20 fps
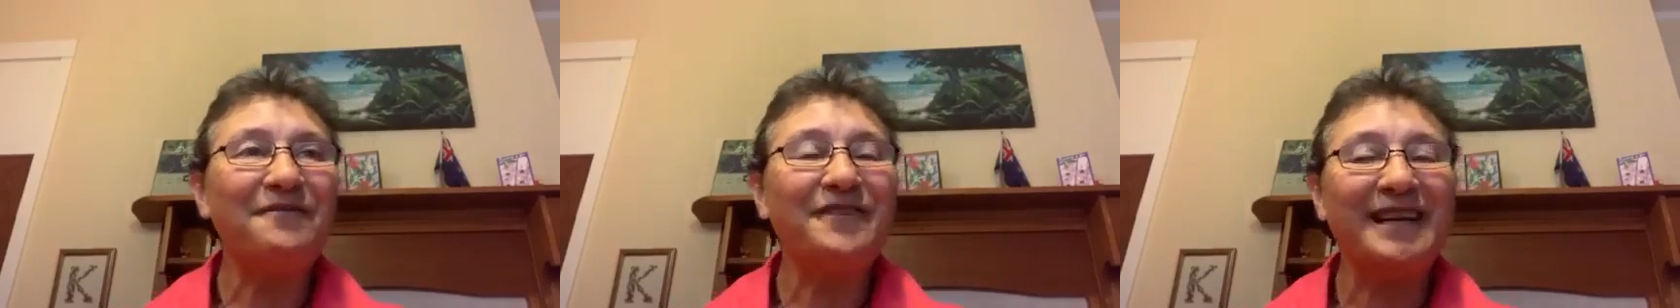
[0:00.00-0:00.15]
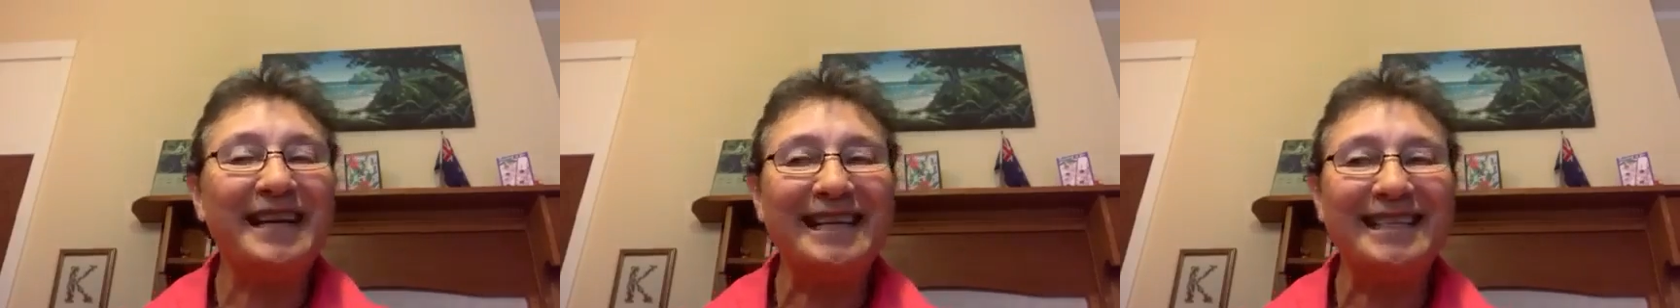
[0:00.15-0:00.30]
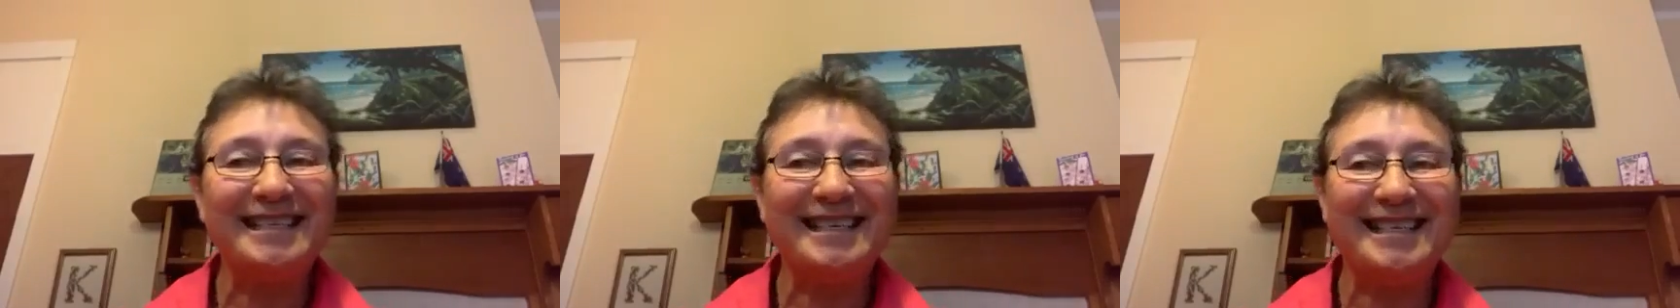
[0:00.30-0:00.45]

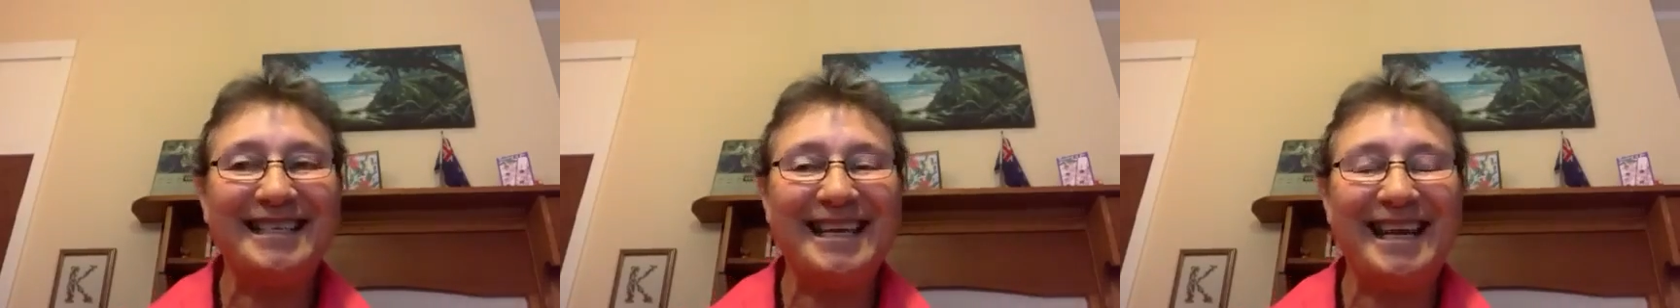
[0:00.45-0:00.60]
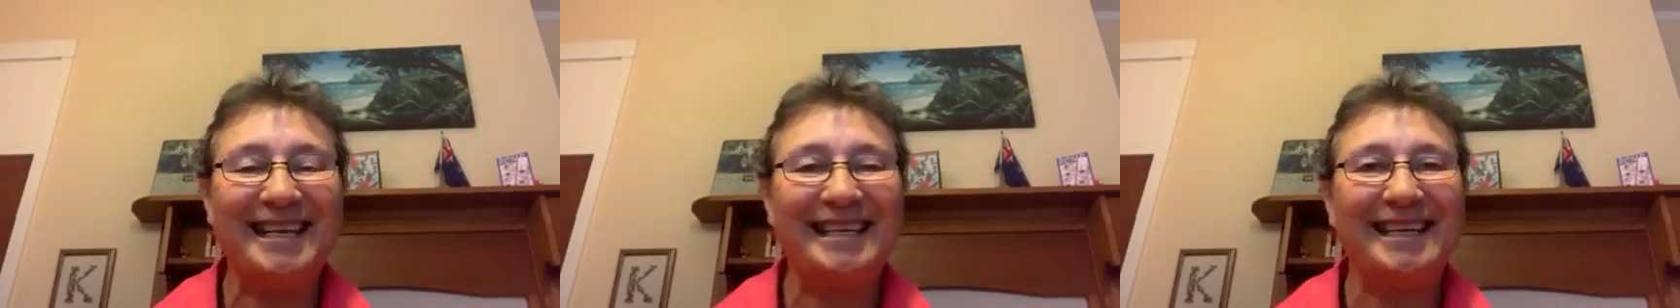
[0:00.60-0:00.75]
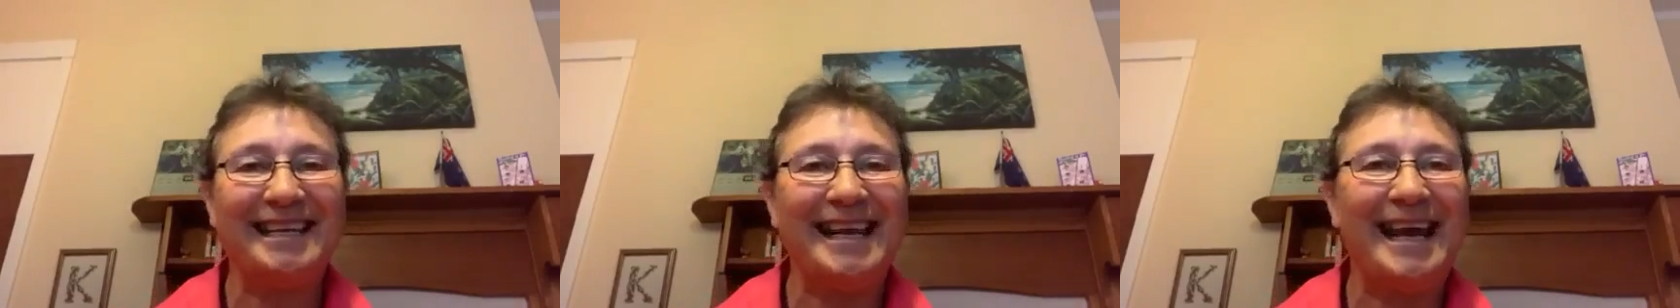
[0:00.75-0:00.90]
forget to
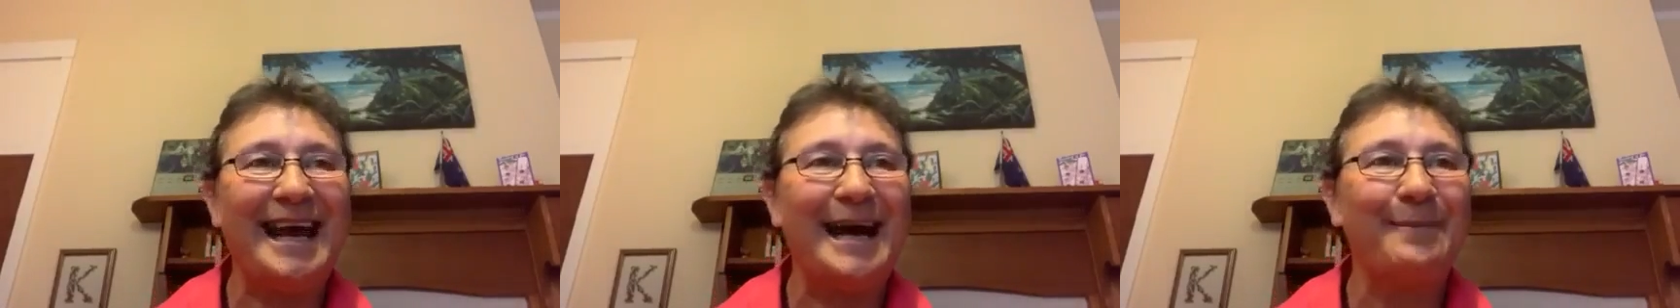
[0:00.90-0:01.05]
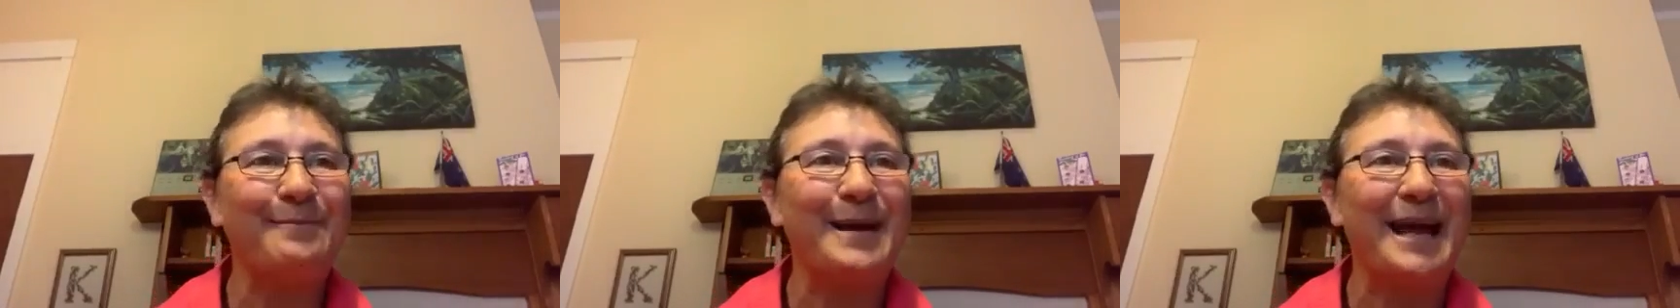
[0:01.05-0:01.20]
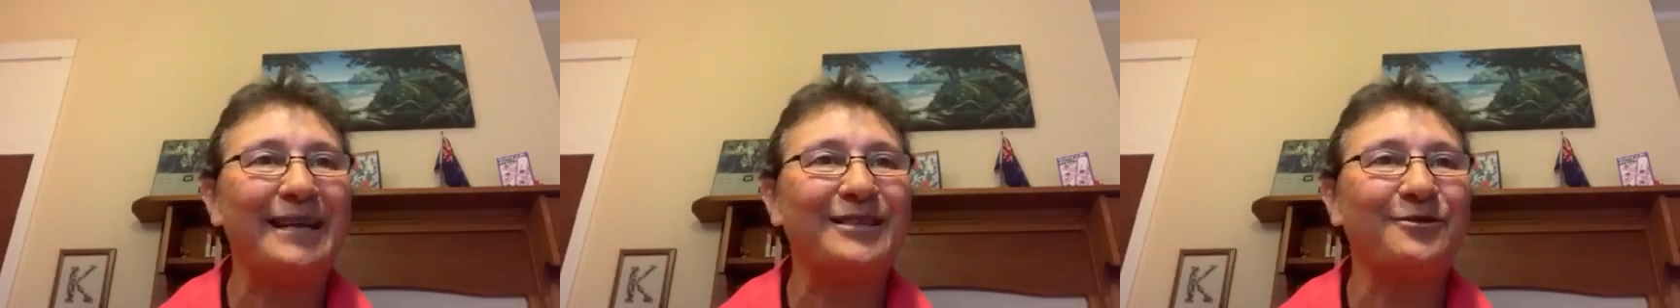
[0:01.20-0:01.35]
check your car
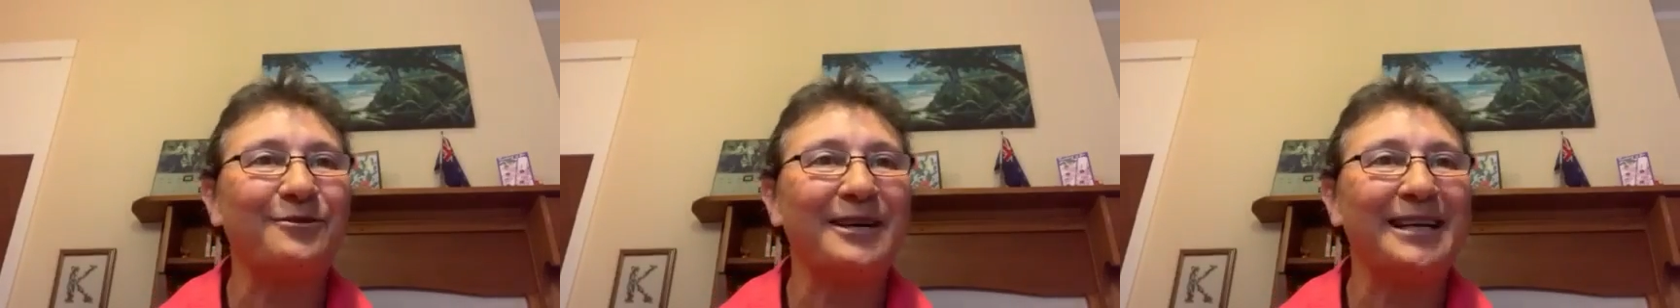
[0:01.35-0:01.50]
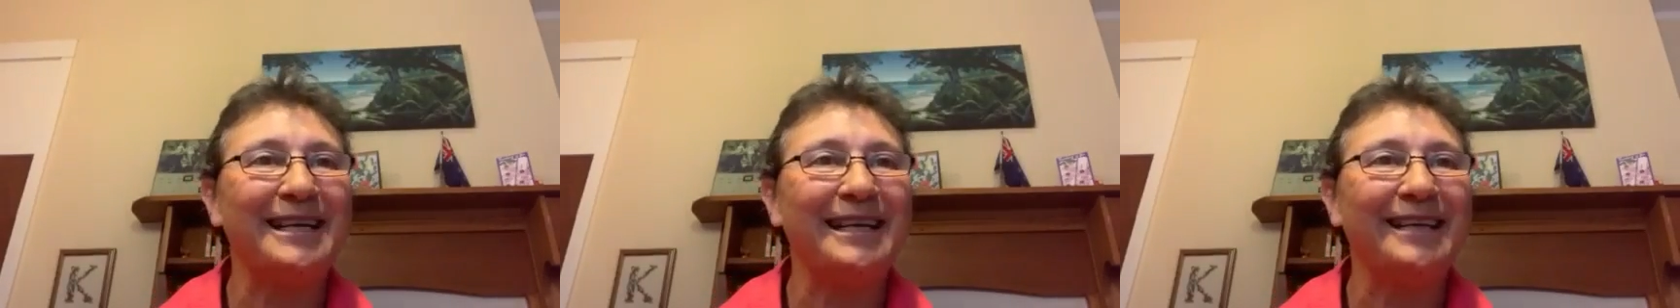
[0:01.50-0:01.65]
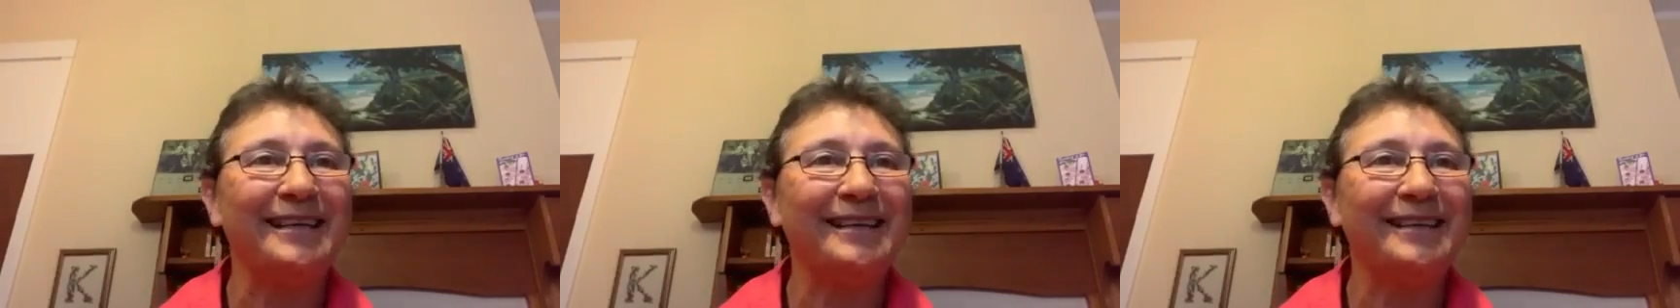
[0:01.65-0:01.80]

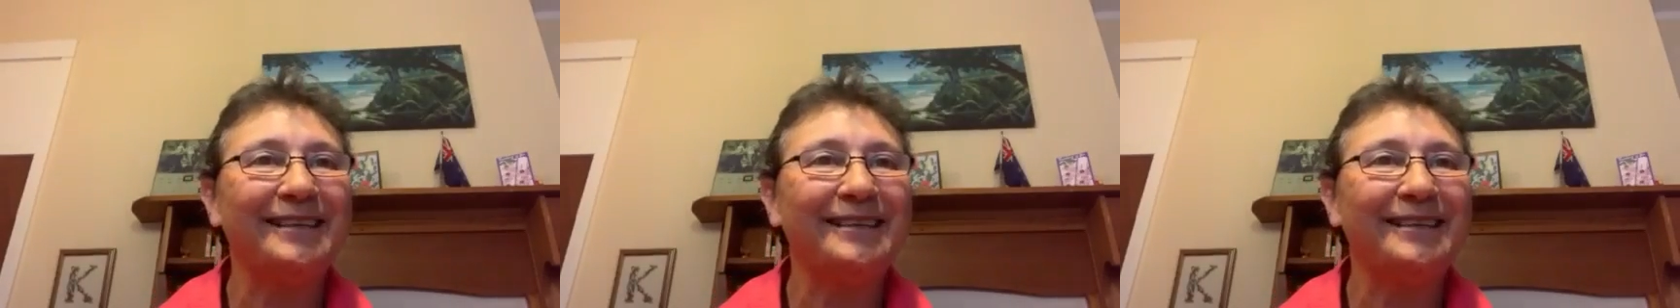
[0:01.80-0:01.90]
battery.